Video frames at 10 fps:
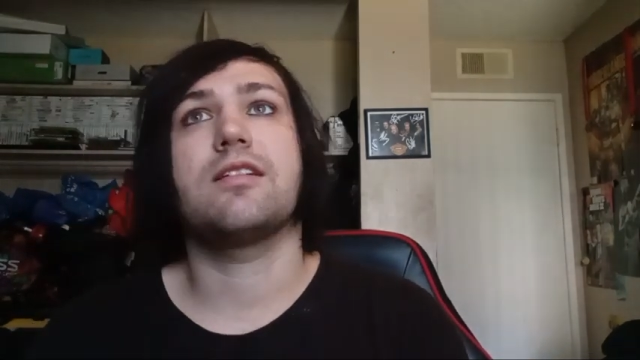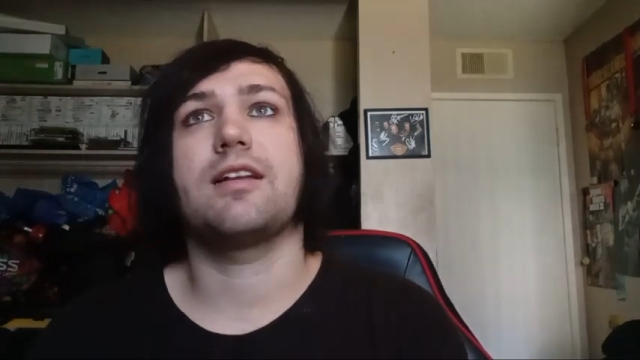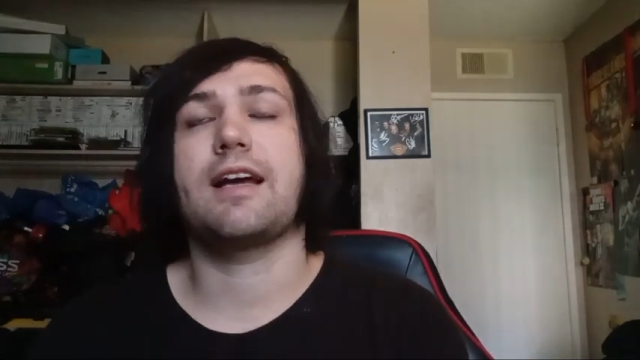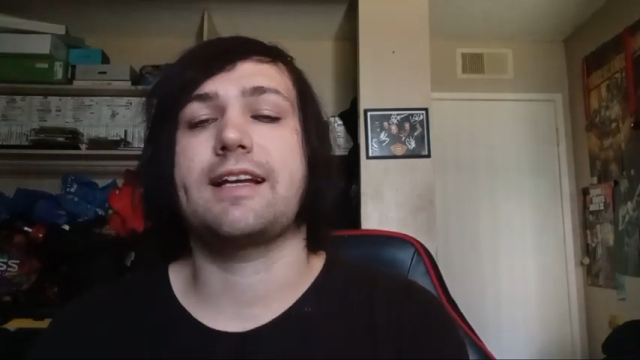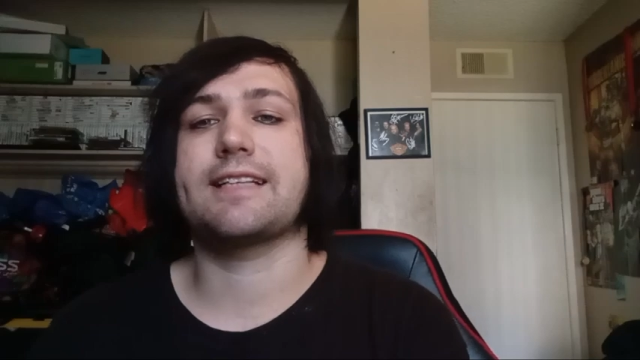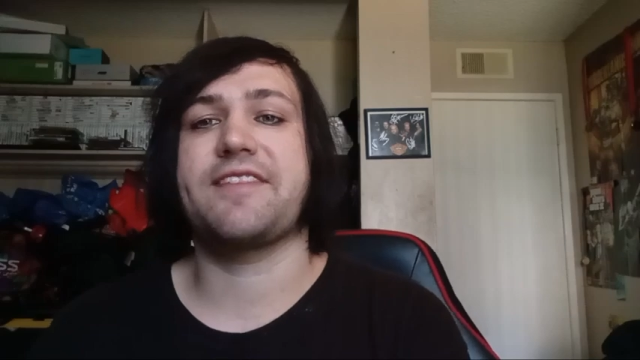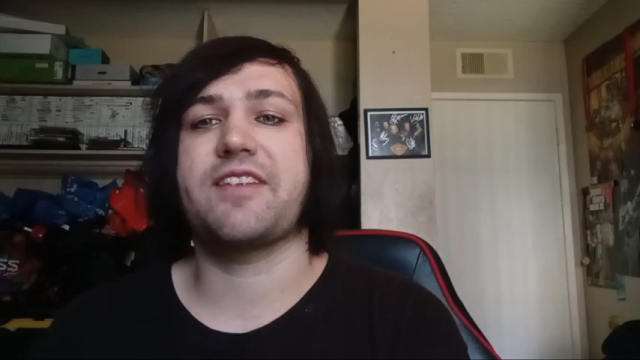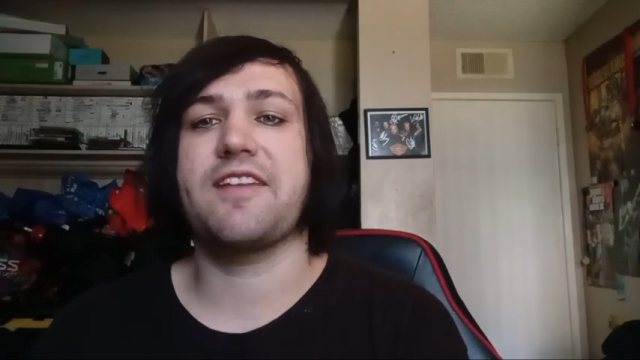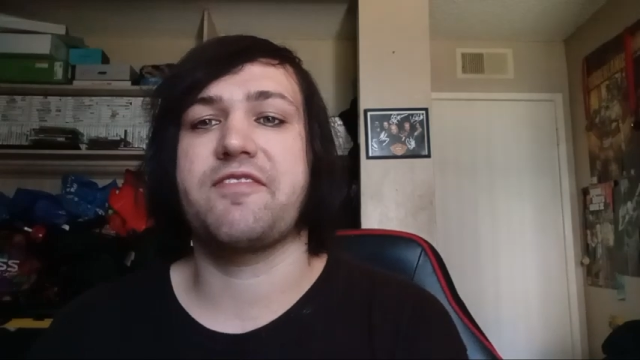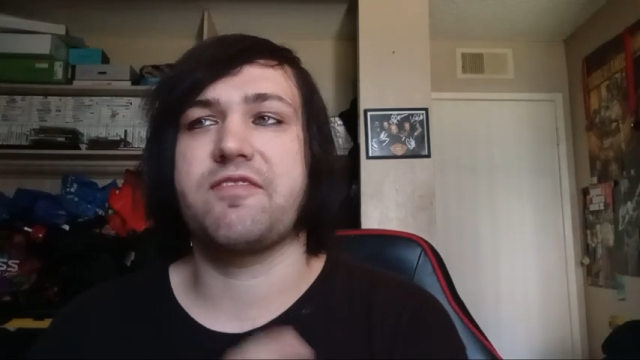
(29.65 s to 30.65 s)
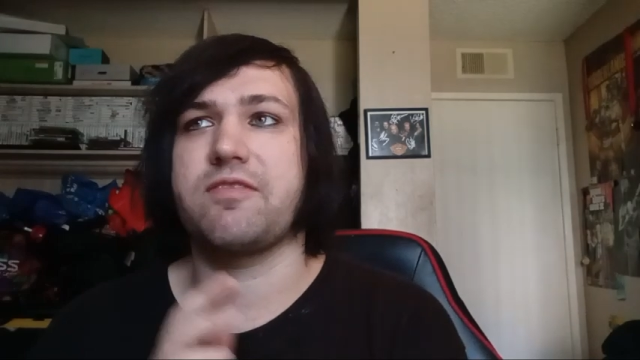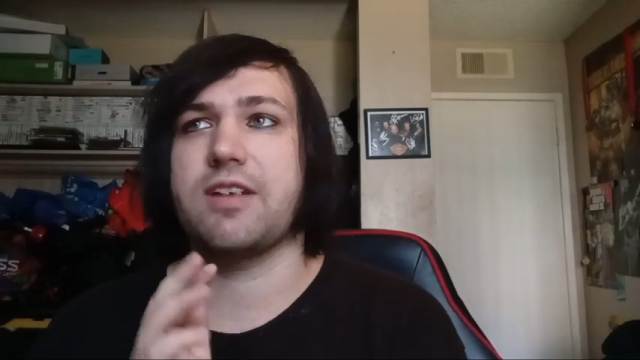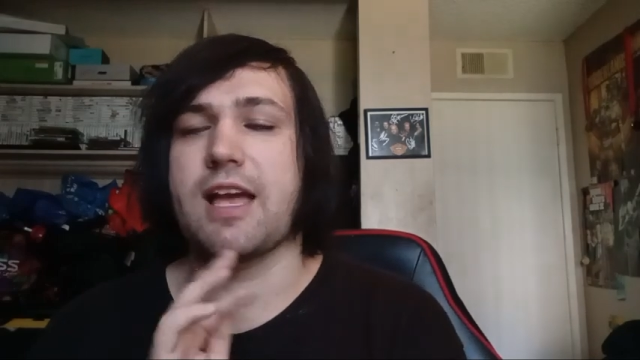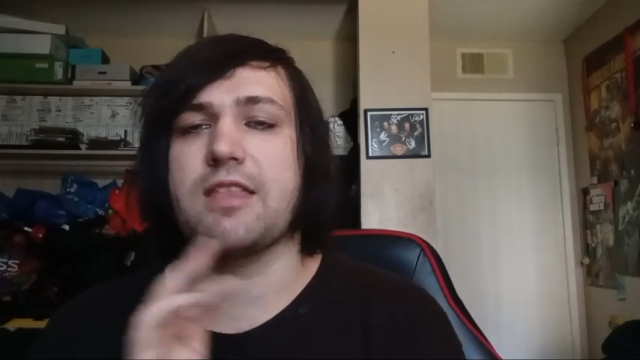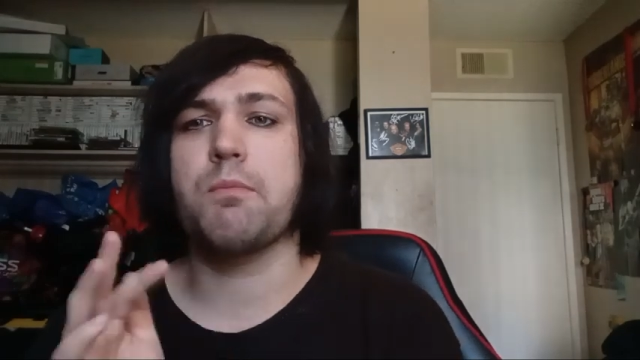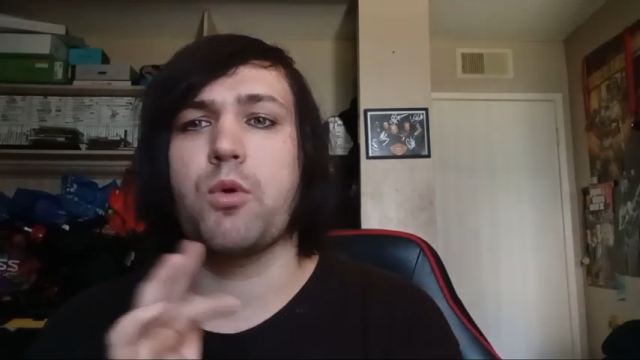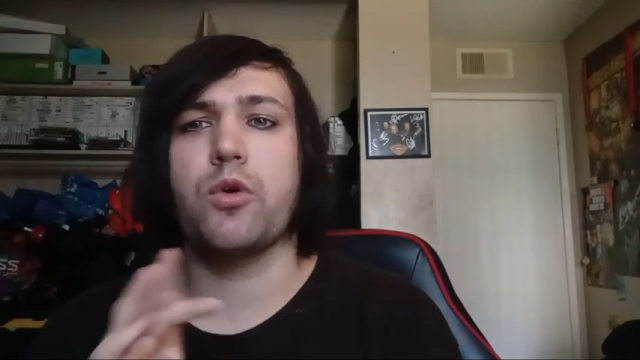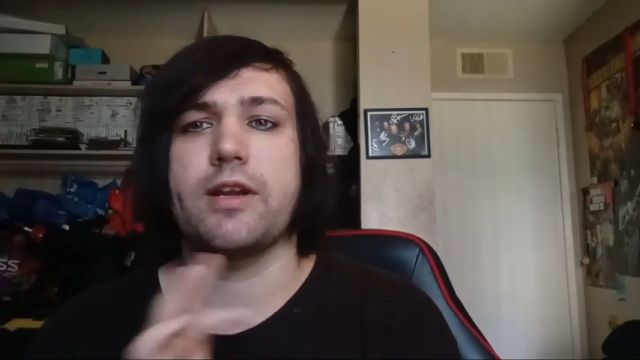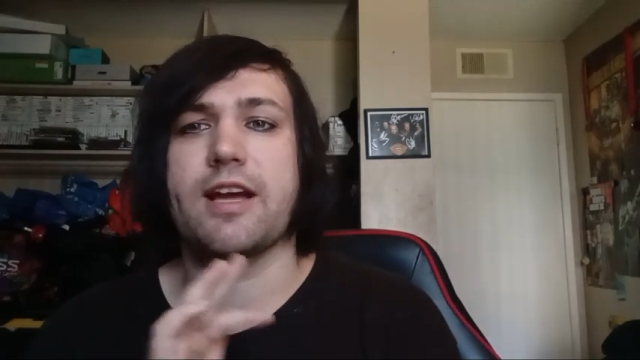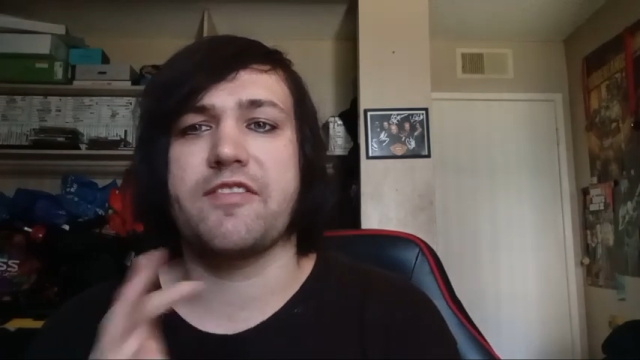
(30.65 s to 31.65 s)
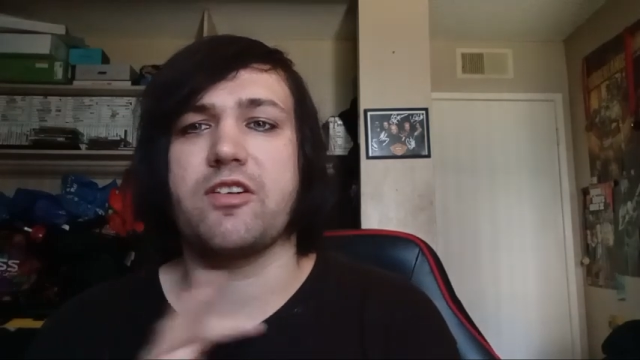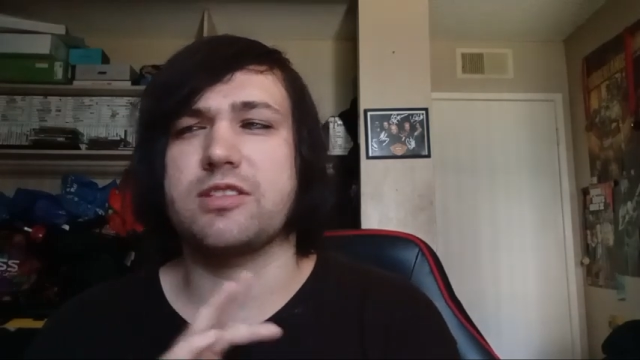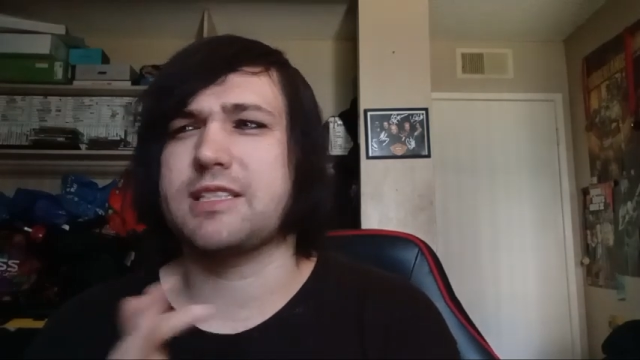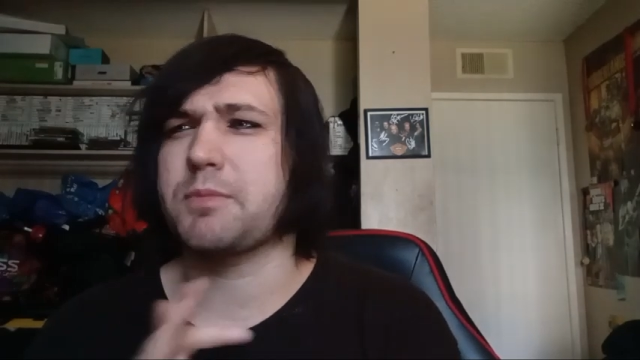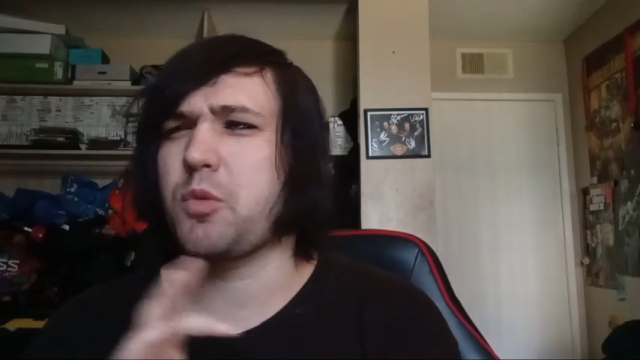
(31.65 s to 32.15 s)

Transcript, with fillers: because uh, I, I in the morning I felt something